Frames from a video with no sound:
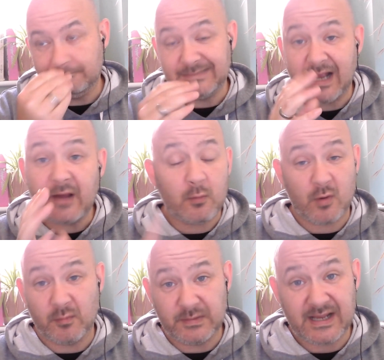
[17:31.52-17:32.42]
I don't
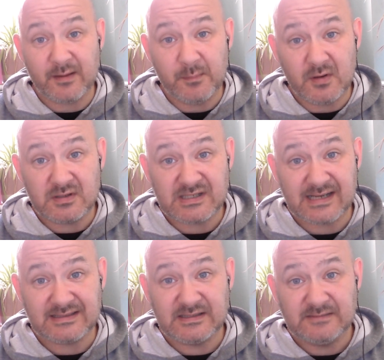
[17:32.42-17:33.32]
want Darren Moore
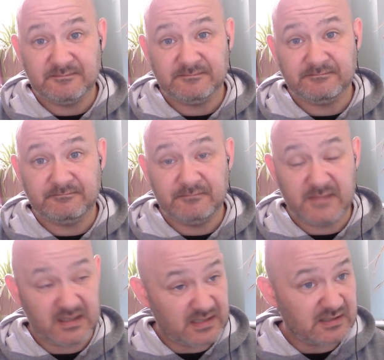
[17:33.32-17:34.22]
sacked.
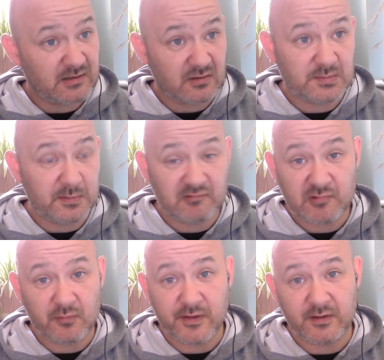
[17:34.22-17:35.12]
This is a gospel
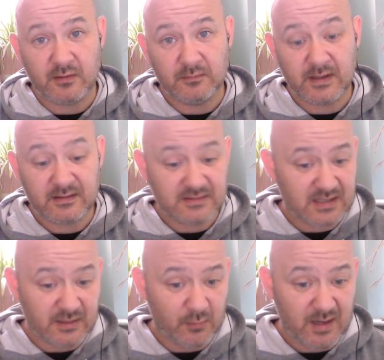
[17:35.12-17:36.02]
truth, I don't. And I'll
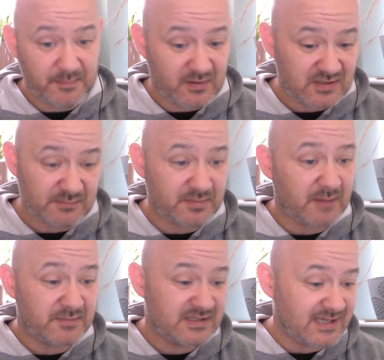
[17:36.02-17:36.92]
tell you why, because
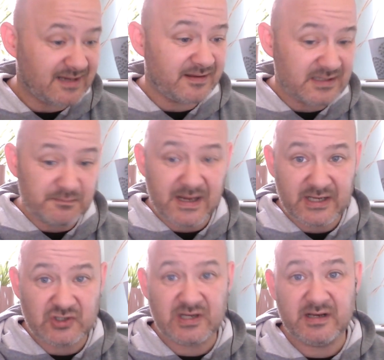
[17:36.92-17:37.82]
I'm sick of this
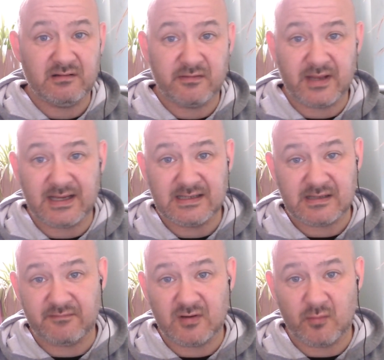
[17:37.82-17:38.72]
managerial thing. It's
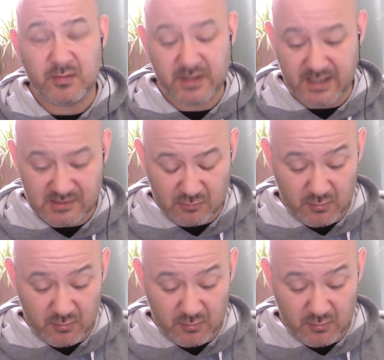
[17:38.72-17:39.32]
every couple of years.